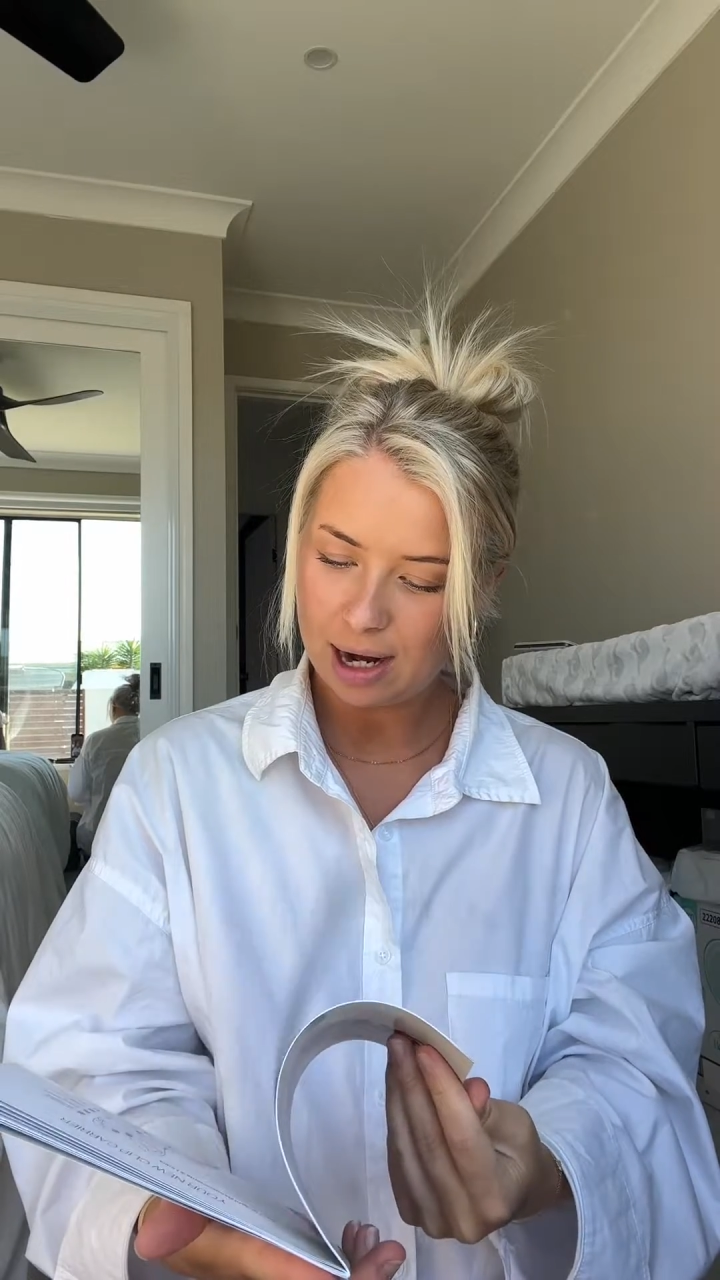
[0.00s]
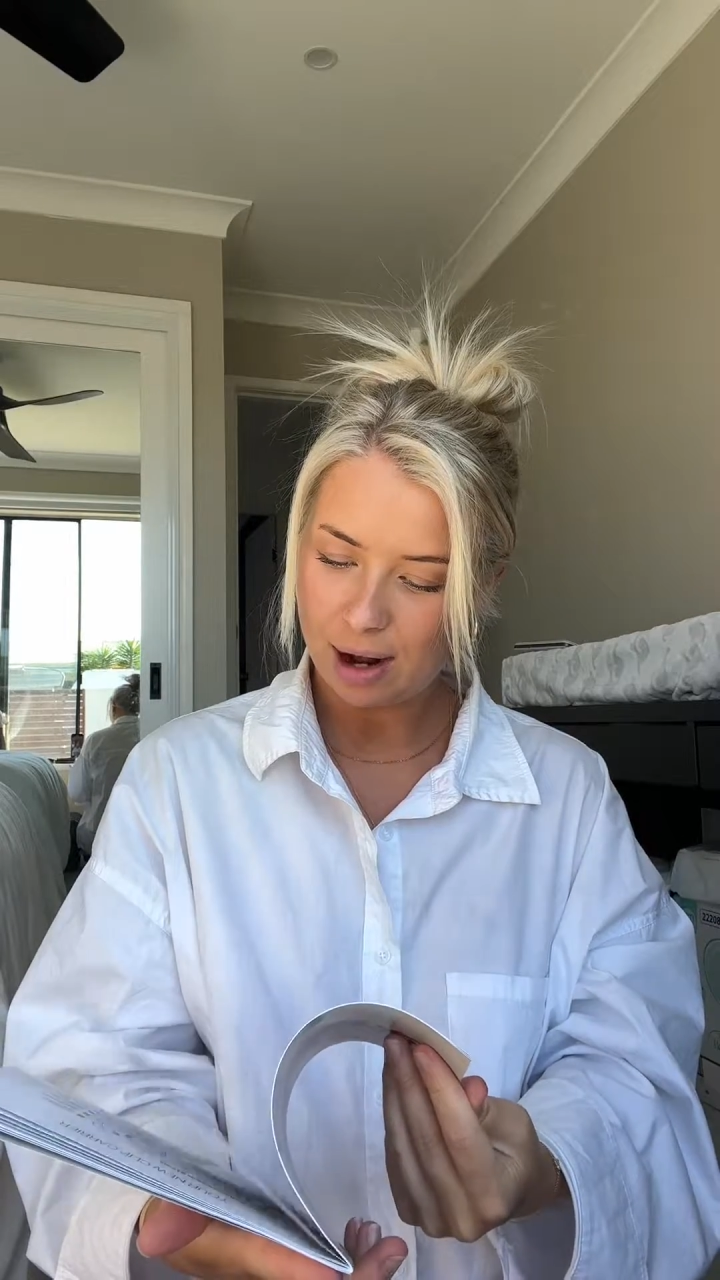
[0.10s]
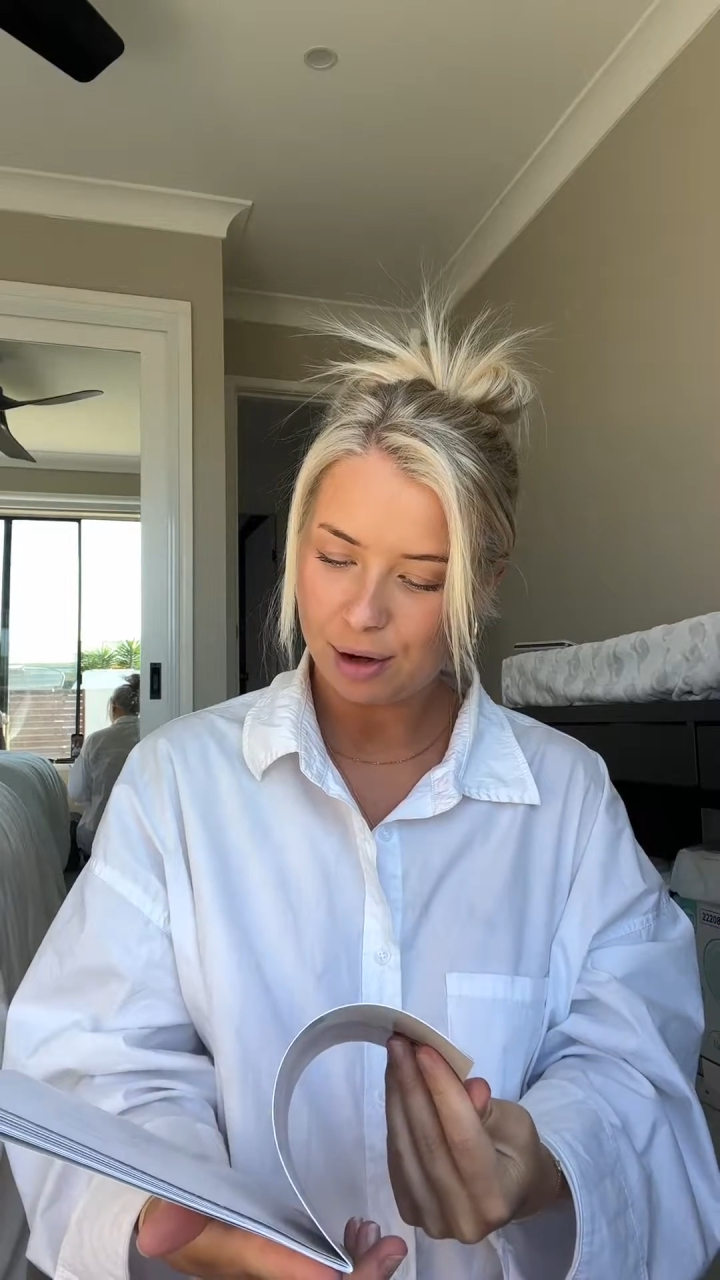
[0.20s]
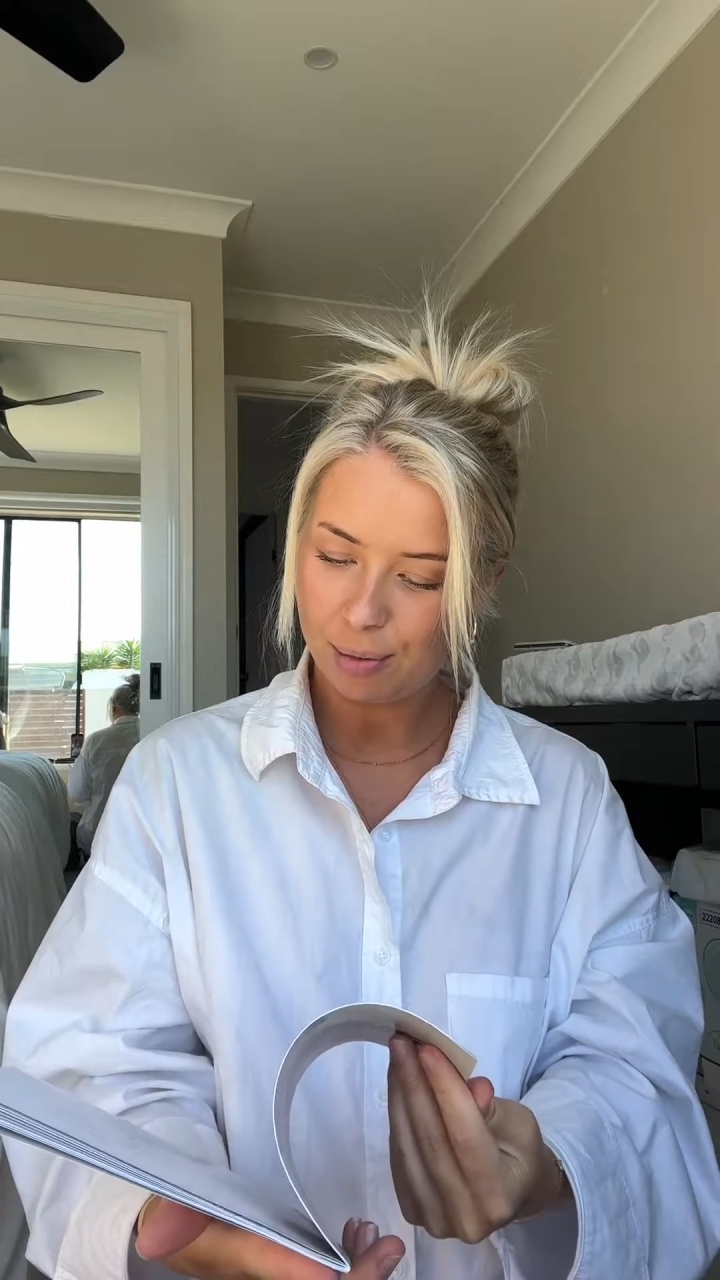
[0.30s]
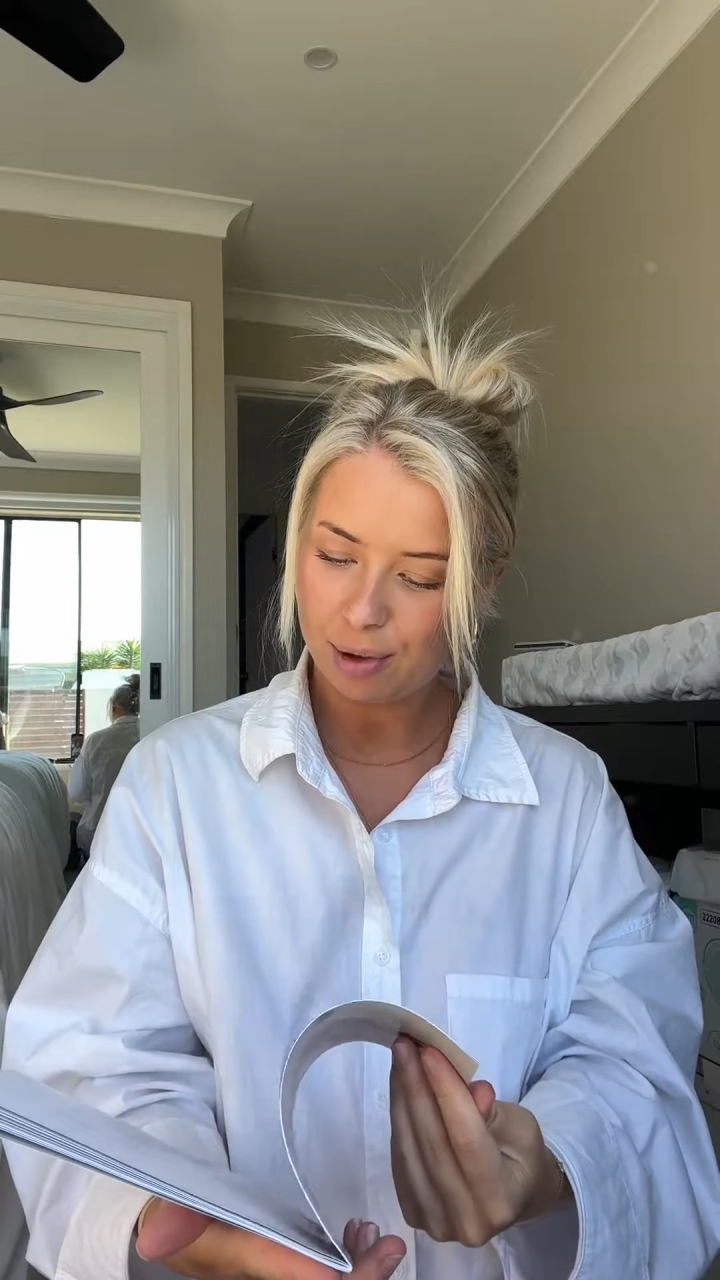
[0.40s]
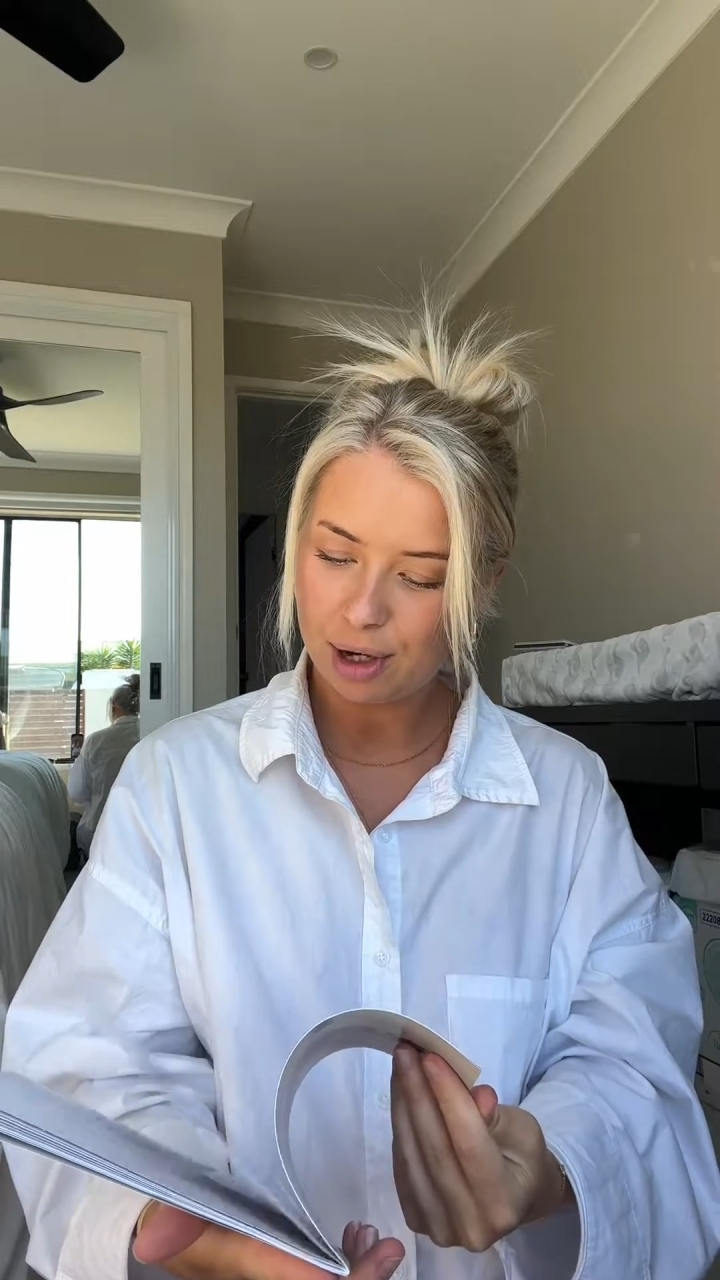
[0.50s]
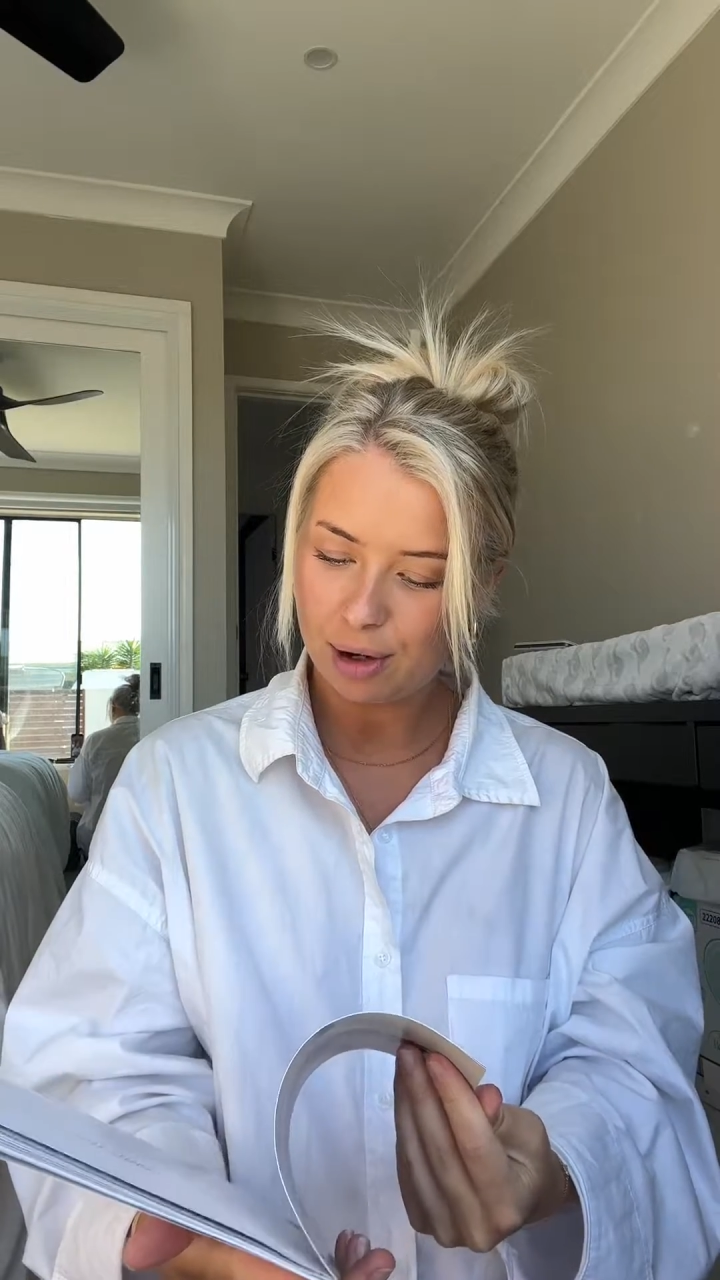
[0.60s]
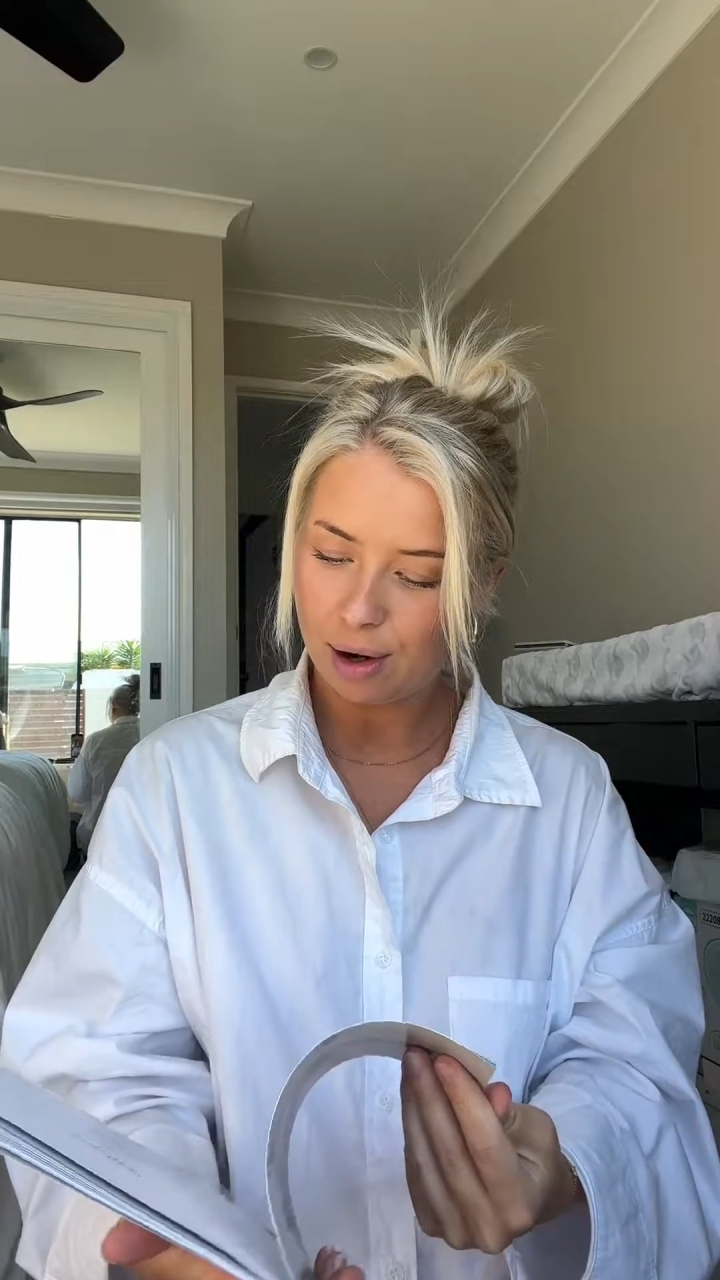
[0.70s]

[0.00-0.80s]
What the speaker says: how you put it